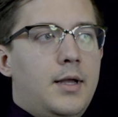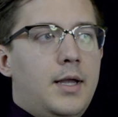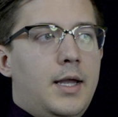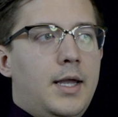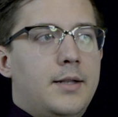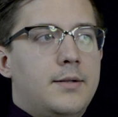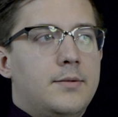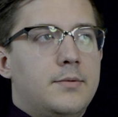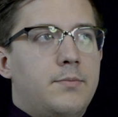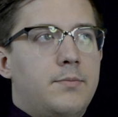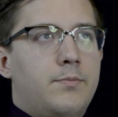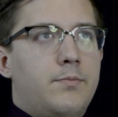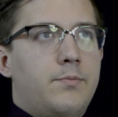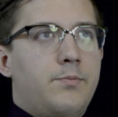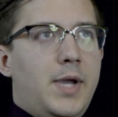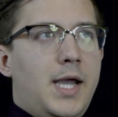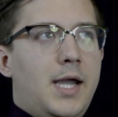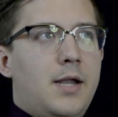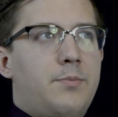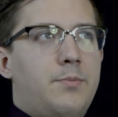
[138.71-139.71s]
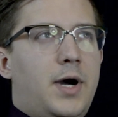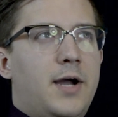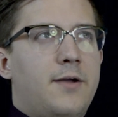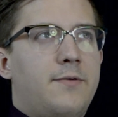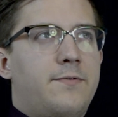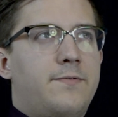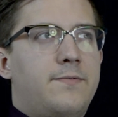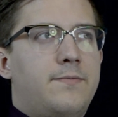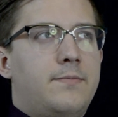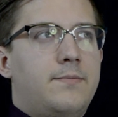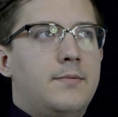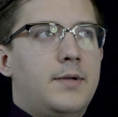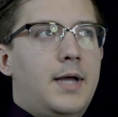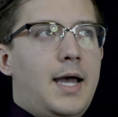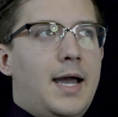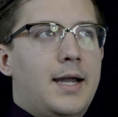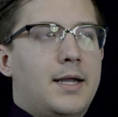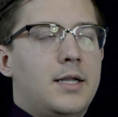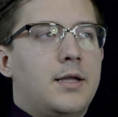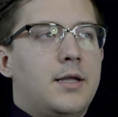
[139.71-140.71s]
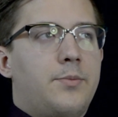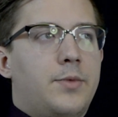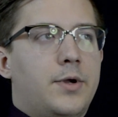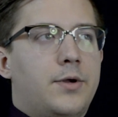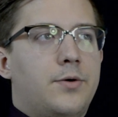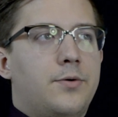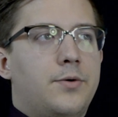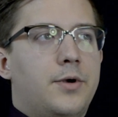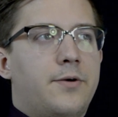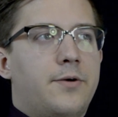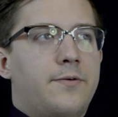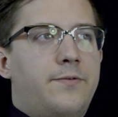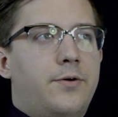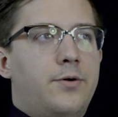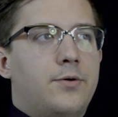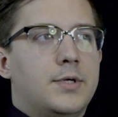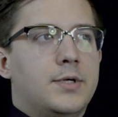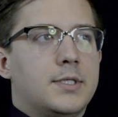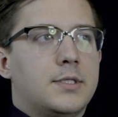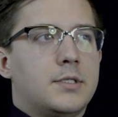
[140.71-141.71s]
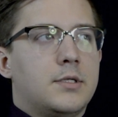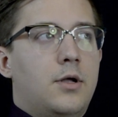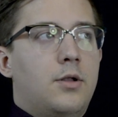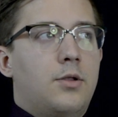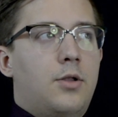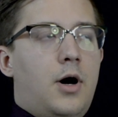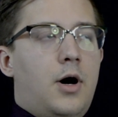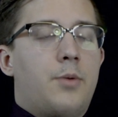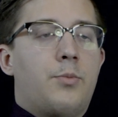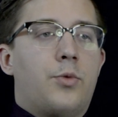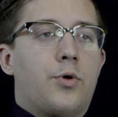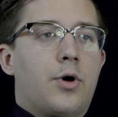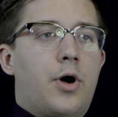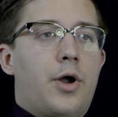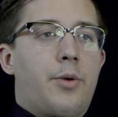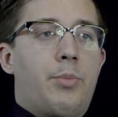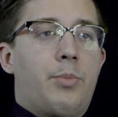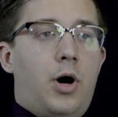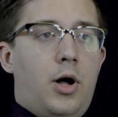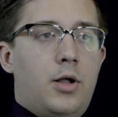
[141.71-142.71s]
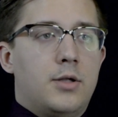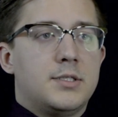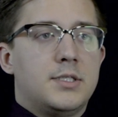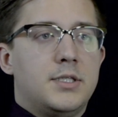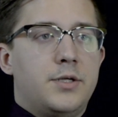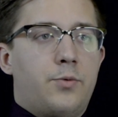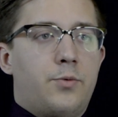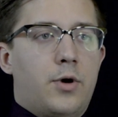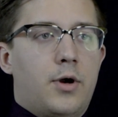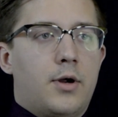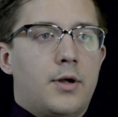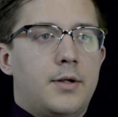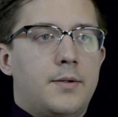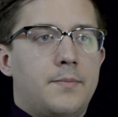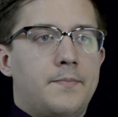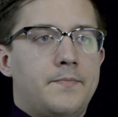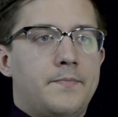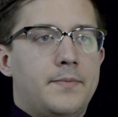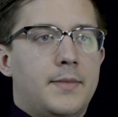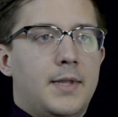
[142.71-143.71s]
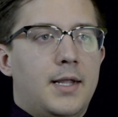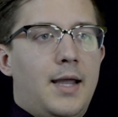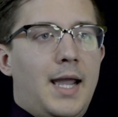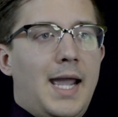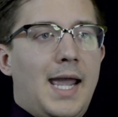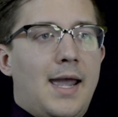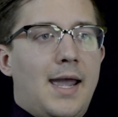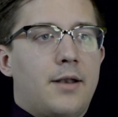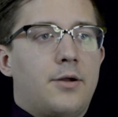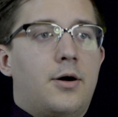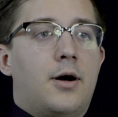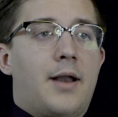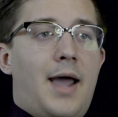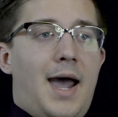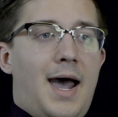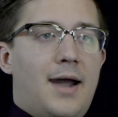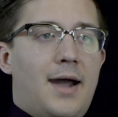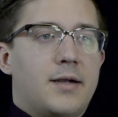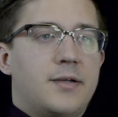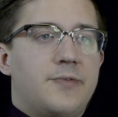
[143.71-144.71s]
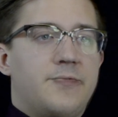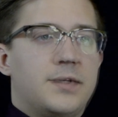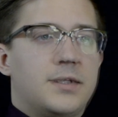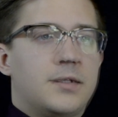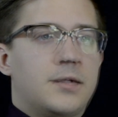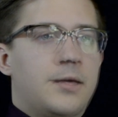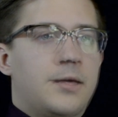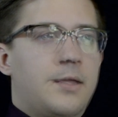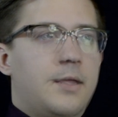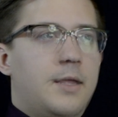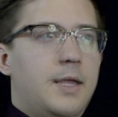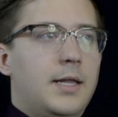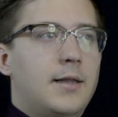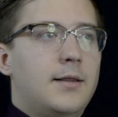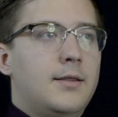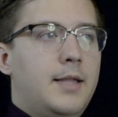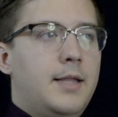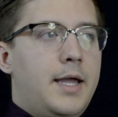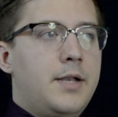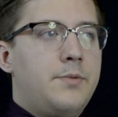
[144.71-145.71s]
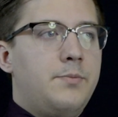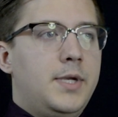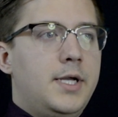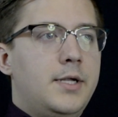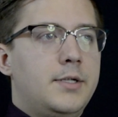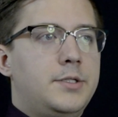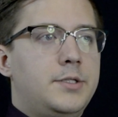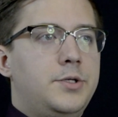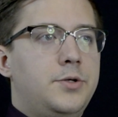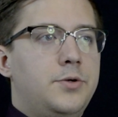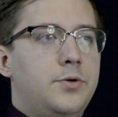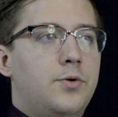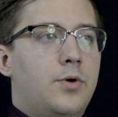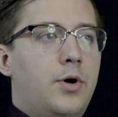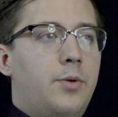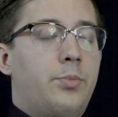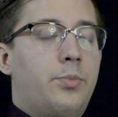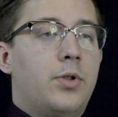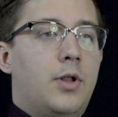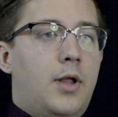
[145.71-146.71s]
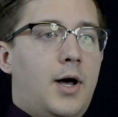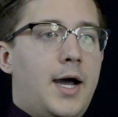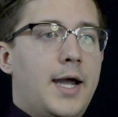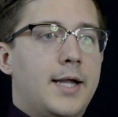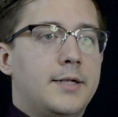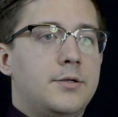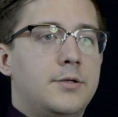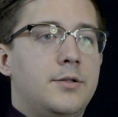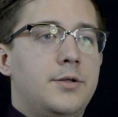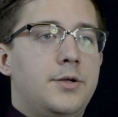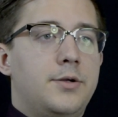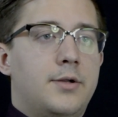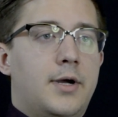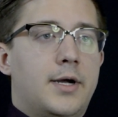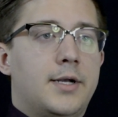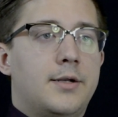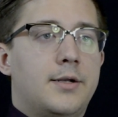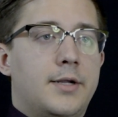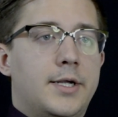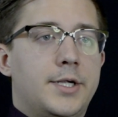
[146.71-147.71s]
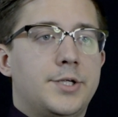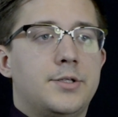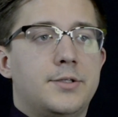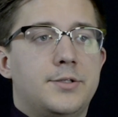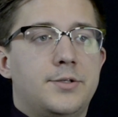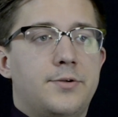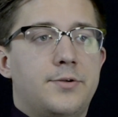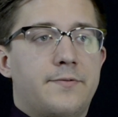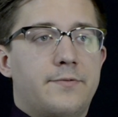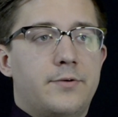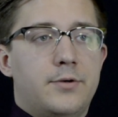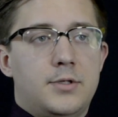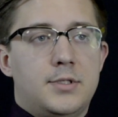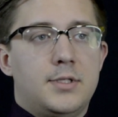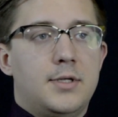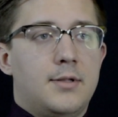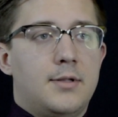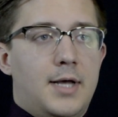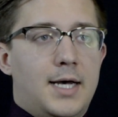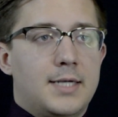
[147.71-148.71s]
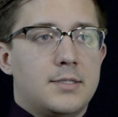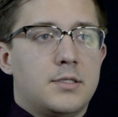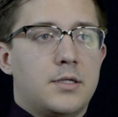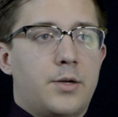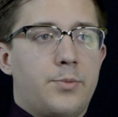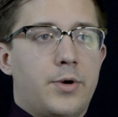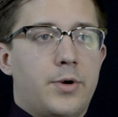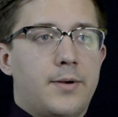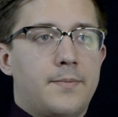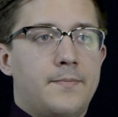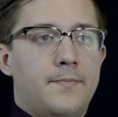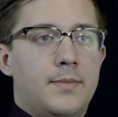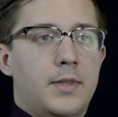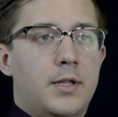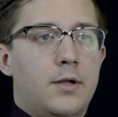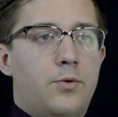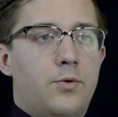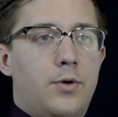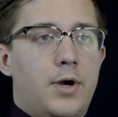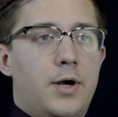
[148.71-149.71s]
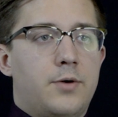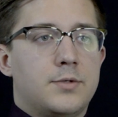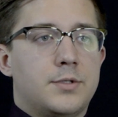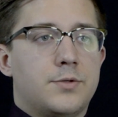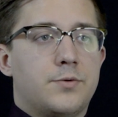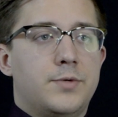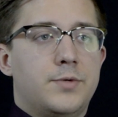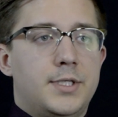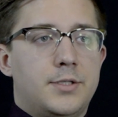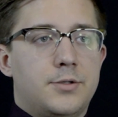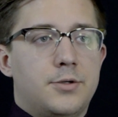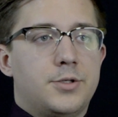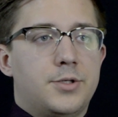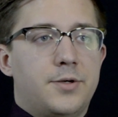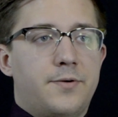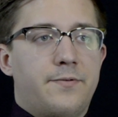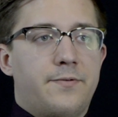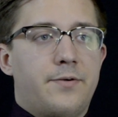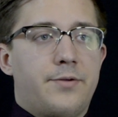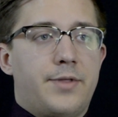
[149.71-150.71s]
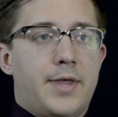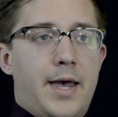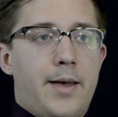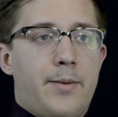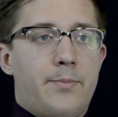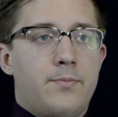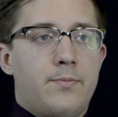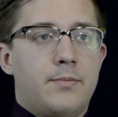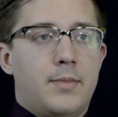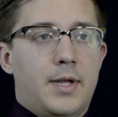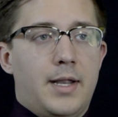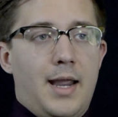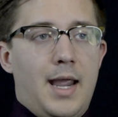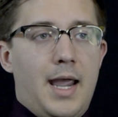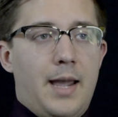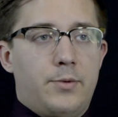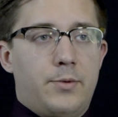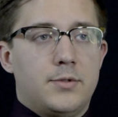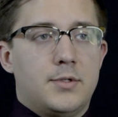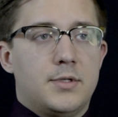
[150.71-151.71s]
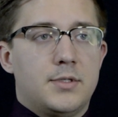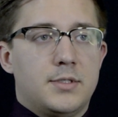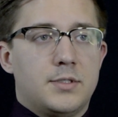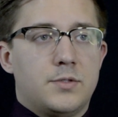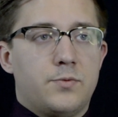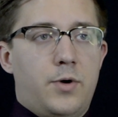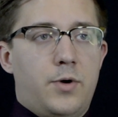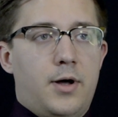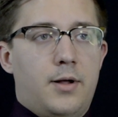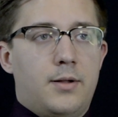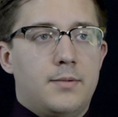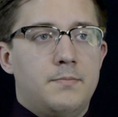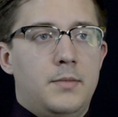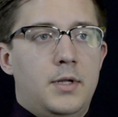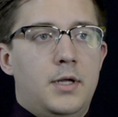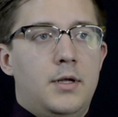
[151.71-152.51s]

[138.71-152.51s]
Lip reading: It made my academic career focus a lot more on policy work and on activism. It led me to apply to the United Nations University last summer, where I was a researcher for them in Hamilton as well.